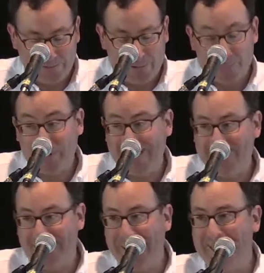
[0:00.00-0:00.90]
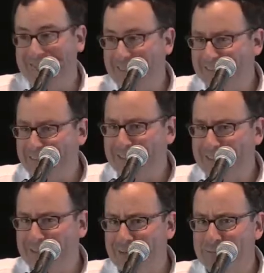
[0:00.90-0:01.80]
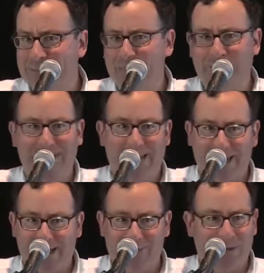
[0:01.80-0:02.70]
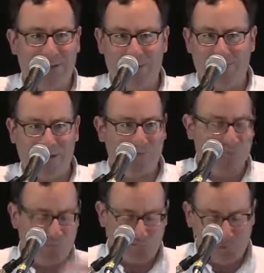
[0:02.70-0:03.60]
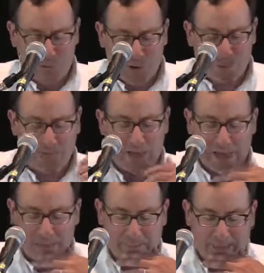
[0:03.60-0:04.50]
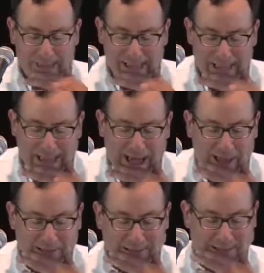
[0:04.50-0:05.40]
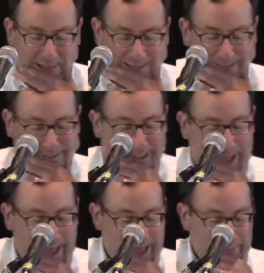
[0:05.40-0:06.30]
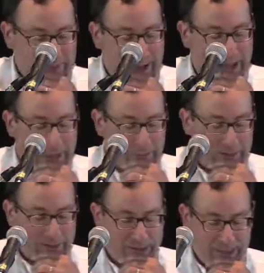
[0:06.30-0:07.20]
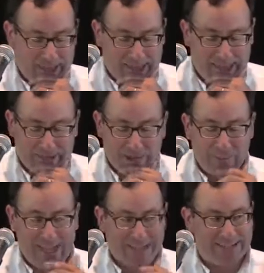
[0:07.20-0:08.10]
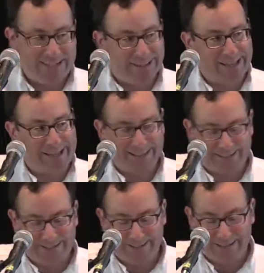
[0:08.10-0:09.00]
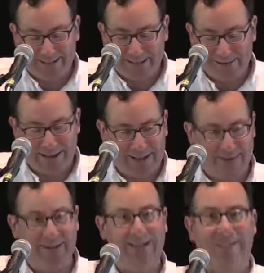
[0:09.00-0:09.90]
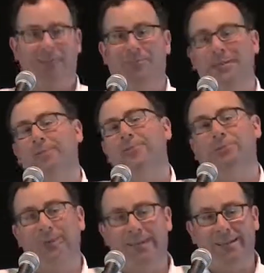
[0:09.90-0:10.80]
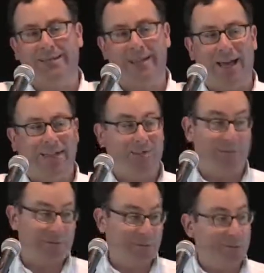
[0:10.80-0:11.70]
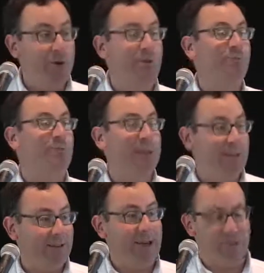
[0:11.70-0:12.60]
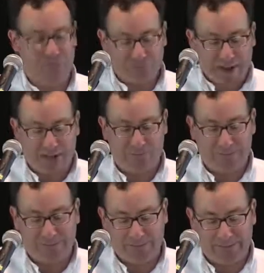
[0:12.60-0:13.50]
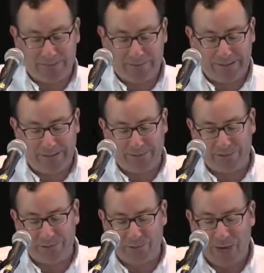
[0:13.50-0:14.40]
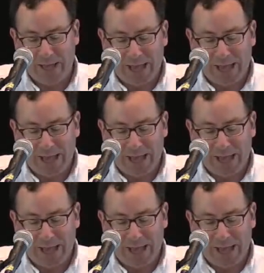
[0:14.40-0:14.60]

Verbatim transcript: We replace legacy systems, we um, uh, um, remove them all the, all the time. Um, in the humanities, legacies, on the other hand, are not something to be, uh, to be removed, to be gotten rid of, but something that we need to